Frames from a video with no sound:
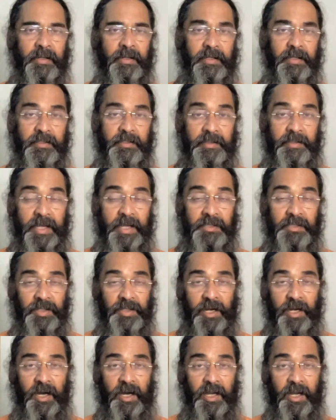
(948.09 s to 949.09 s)
Is
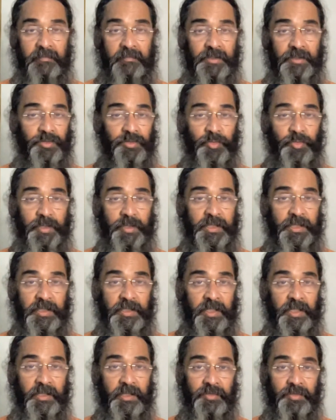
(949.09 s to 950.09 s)
desha kala vastu
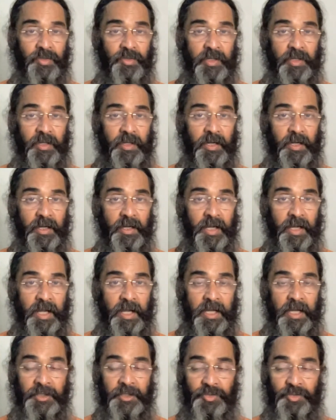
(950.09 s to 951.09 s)
parisheda
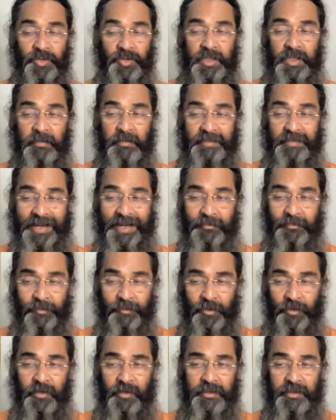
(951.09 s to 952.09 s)
sunyam.
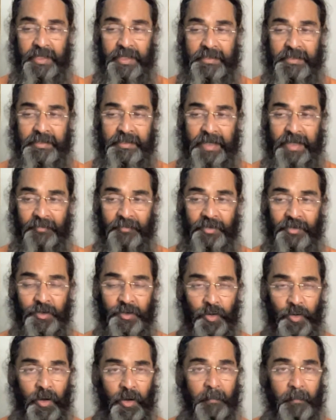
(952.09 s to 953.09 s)
Therefore, there is nothing
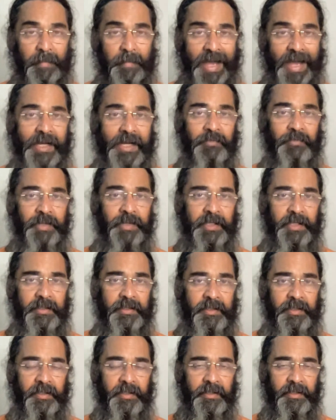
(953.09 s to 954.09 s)
to compare it with.
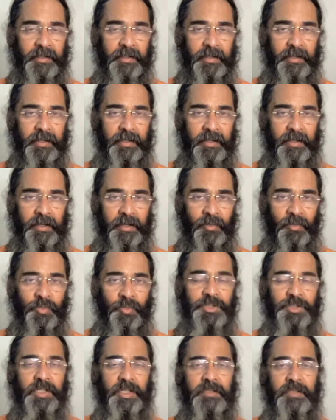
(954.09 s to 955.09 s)

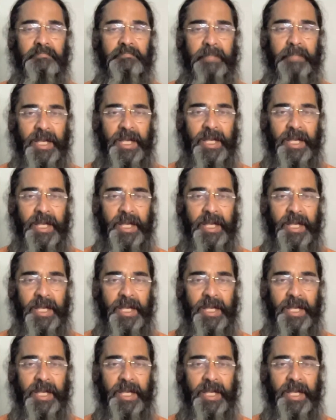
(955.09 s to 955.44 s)
We just